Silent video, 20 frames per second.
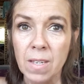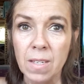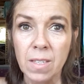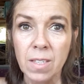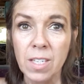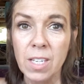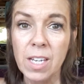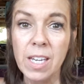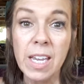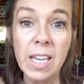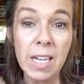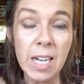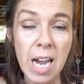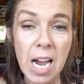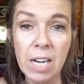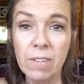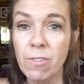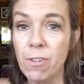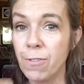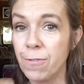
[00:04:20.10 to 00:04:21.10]
you get
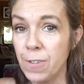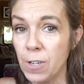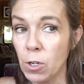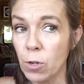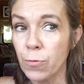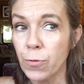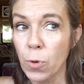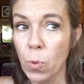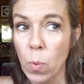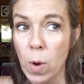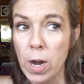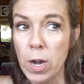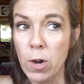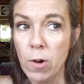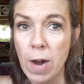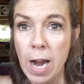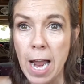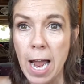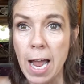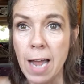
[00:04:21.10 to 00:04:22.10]
kind of a feel for where
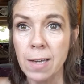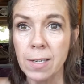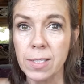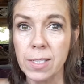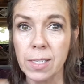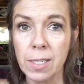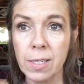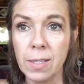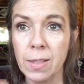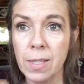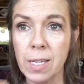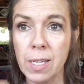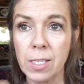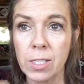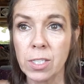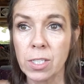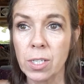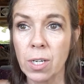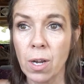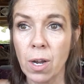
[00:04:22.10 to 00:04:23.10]
you're at in
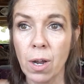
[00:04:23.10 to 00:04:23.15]
these